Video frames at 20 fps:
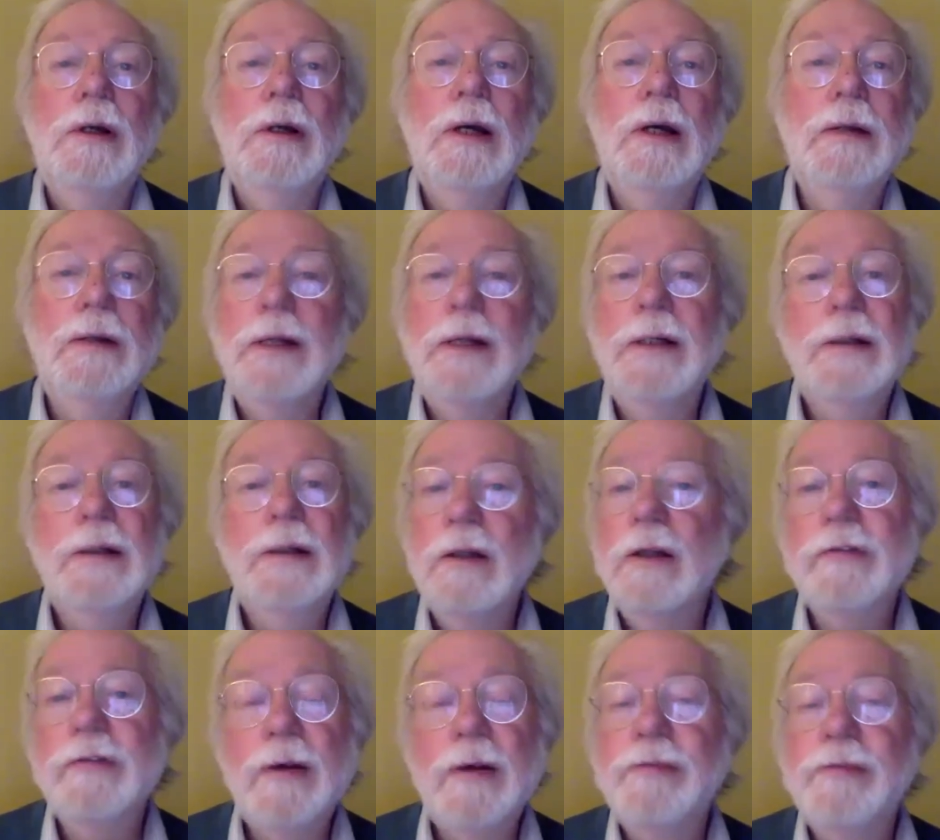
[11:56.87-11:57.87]
And then in a
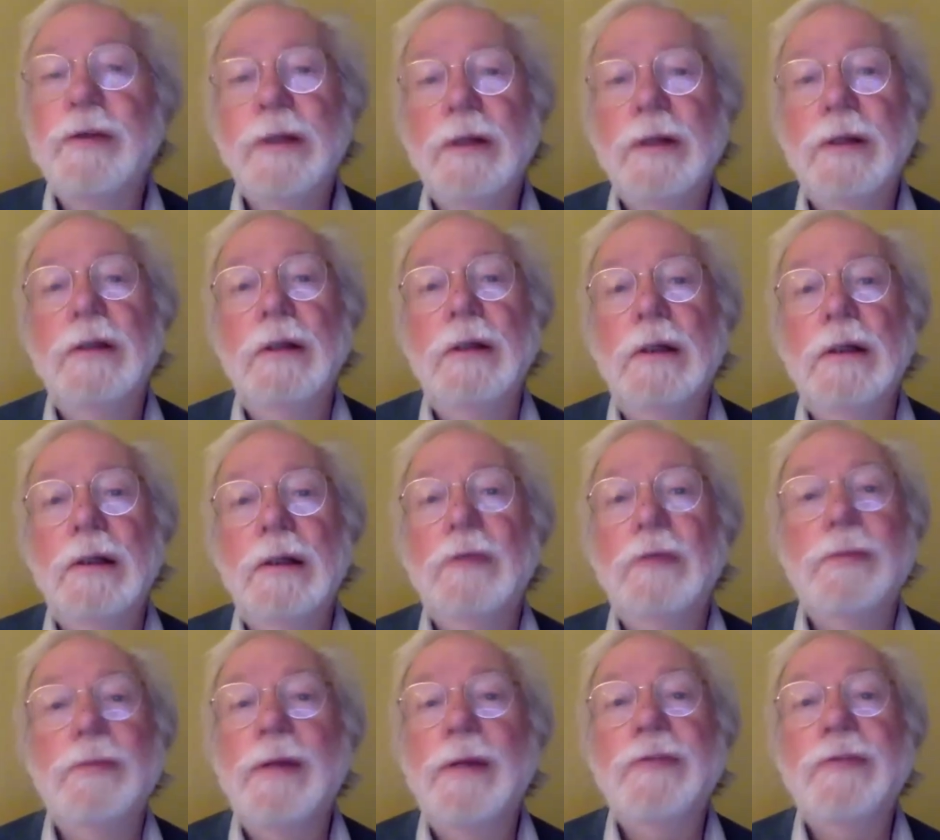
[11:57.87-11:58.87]
lot of Africa, a lot
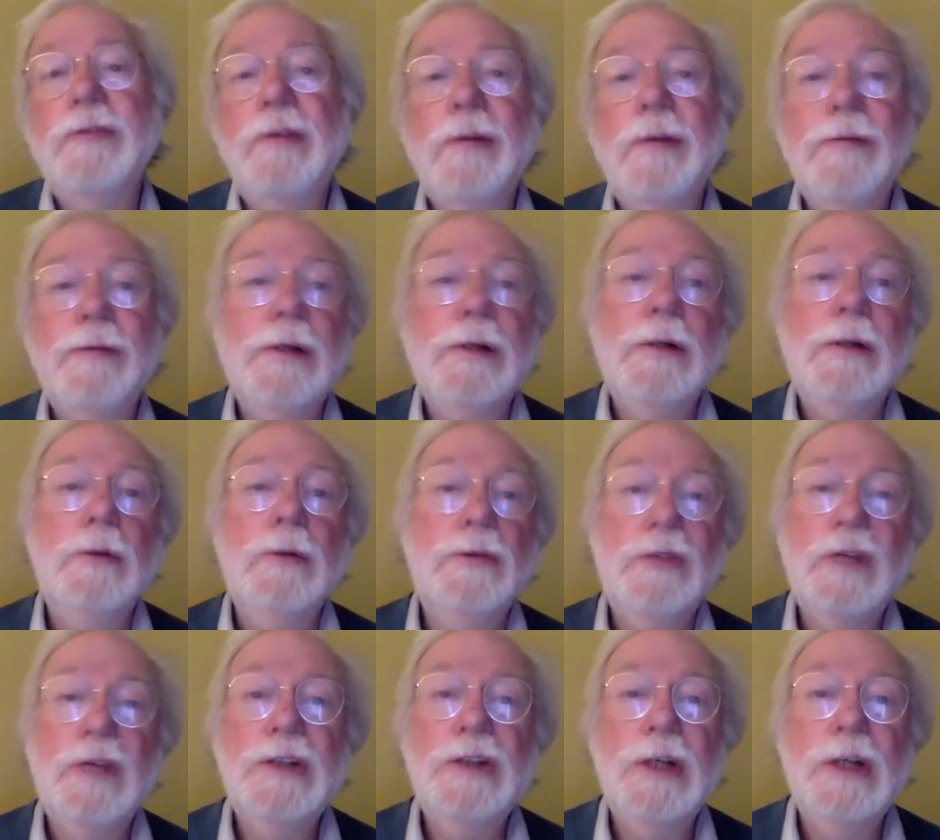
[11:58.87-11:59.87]
of the rest of Africa, there was
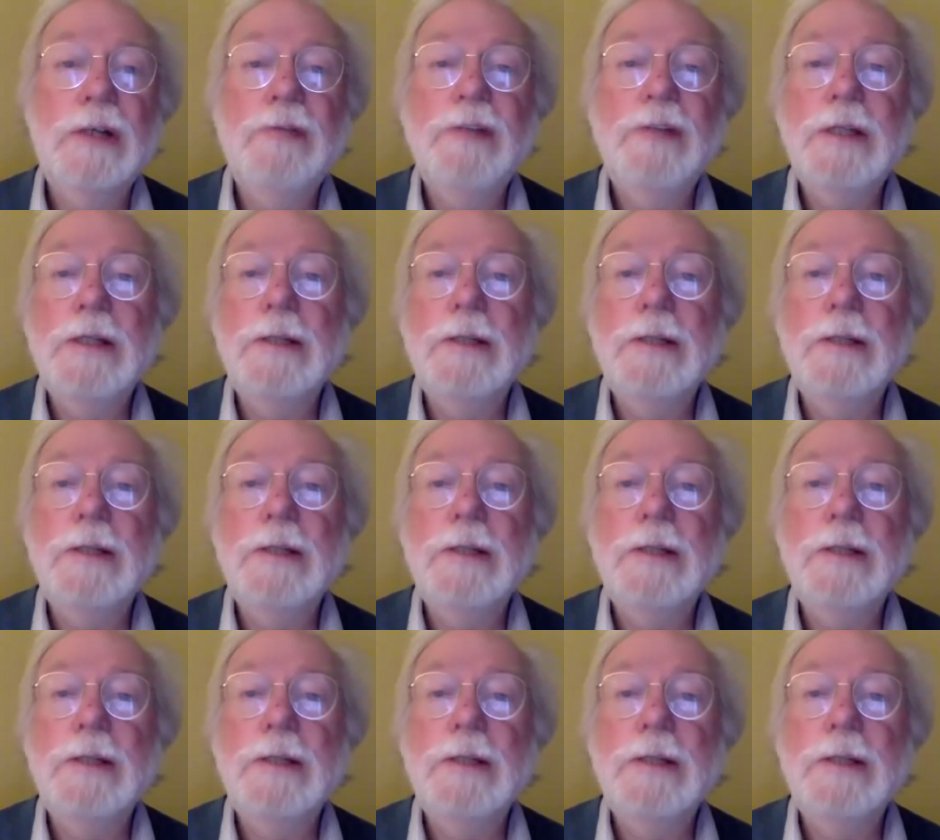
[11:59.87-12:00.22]
HIV.